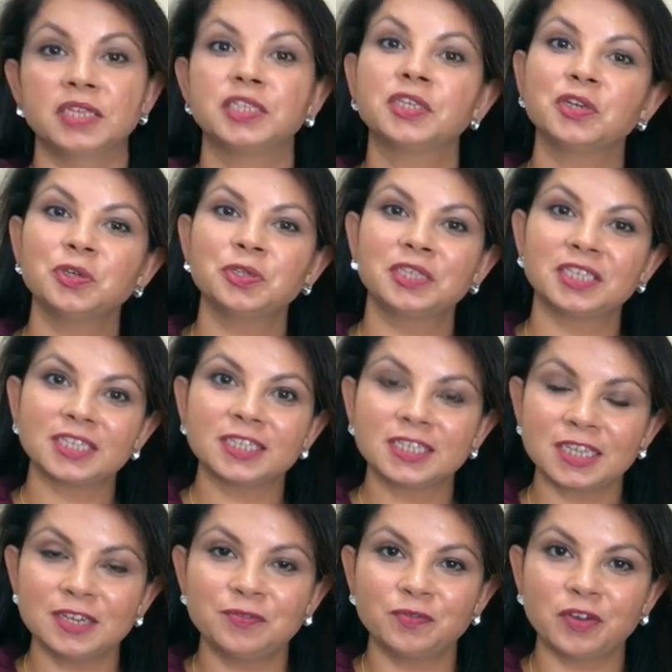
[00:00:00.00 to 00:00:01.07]
So this is
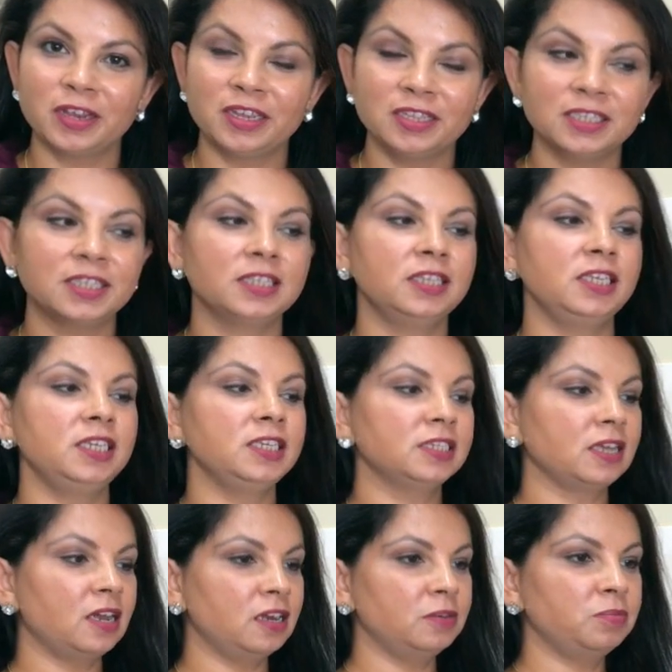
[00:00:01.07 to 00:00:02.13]
it, friends. These
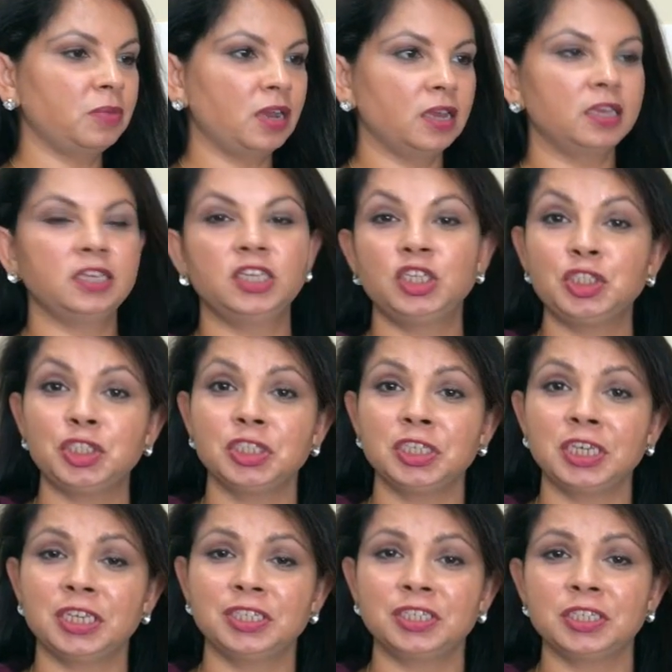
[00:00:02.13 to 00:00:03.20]
are my kitchen
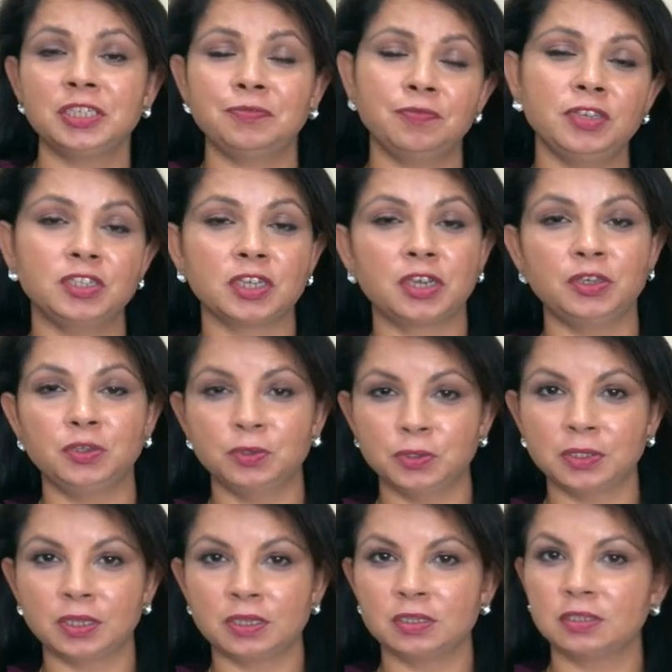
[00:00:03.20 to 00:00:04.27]
gadgets which I
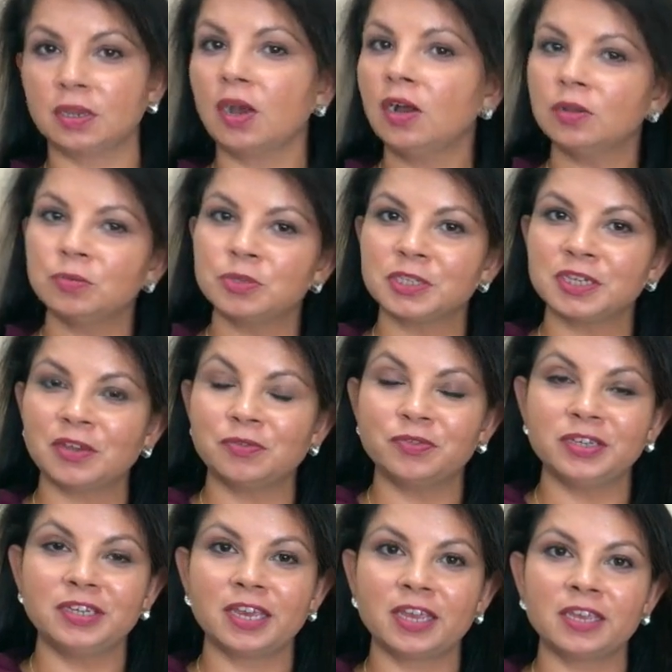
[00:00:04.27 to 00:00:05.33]
use it almost
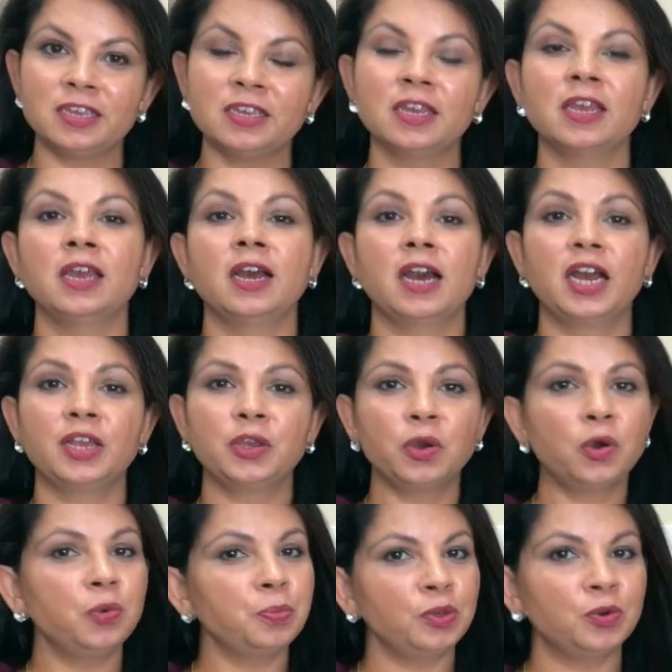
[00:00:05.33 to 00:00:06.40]
every day. I
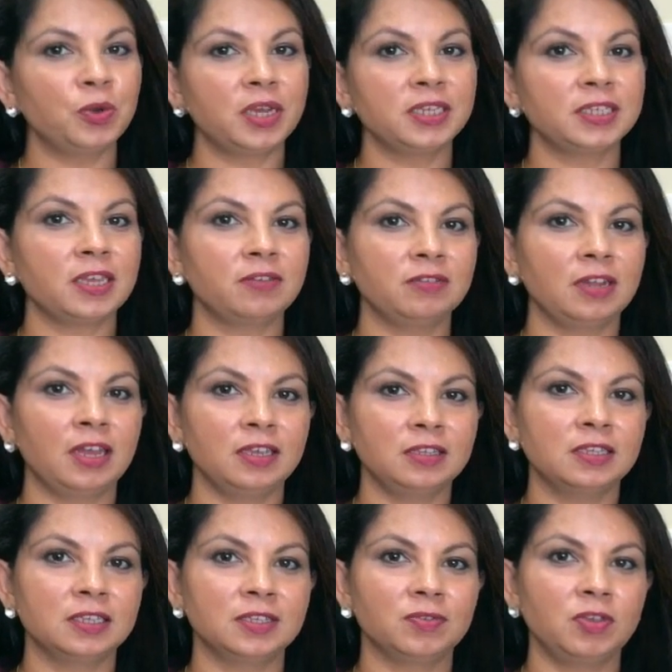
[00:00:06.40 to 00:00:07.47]
hope you guys have liked
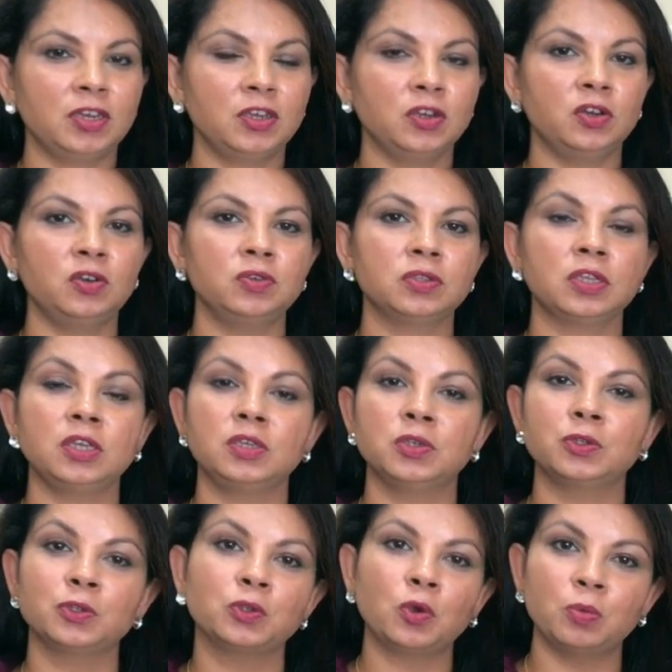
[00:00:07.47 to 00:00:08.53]
this video. Thank you
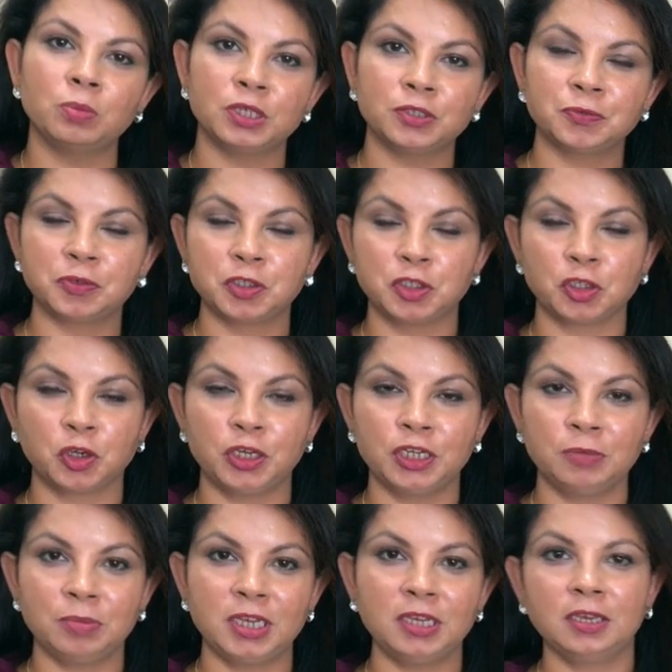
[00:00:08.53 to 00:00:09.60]
so much for
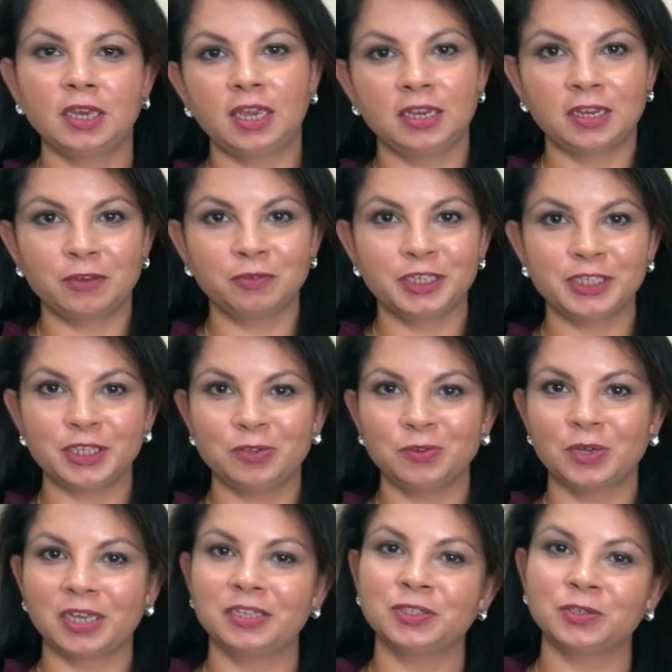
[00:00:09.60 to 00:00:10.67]
joining me, and I will see you
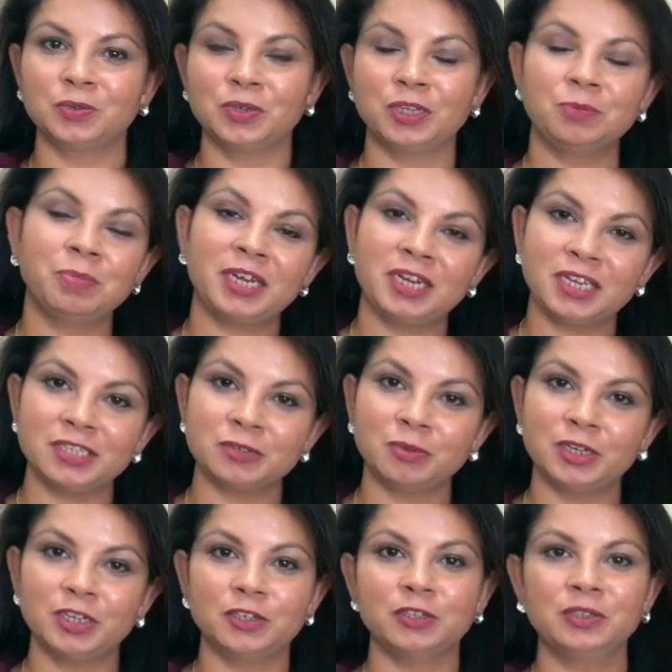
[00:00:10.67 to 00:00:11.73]
guys soon in my next
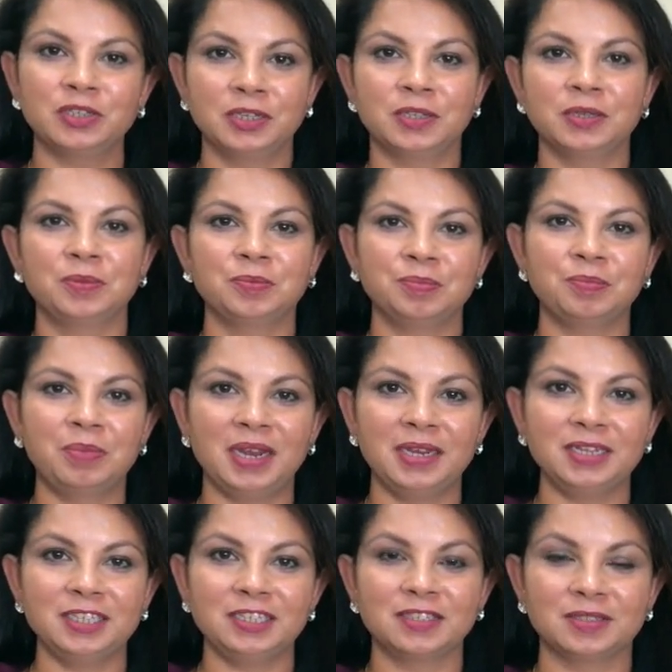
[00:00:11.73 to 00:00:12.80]
video.
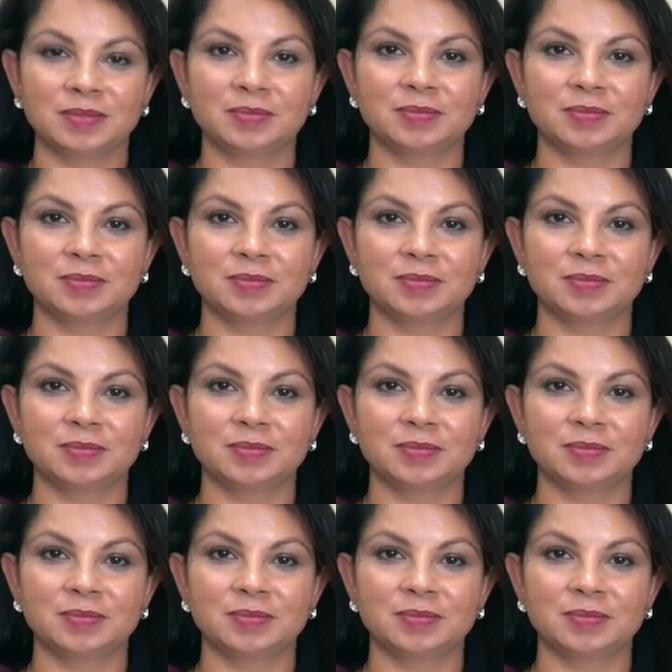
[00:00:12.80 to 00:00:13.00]
Bye.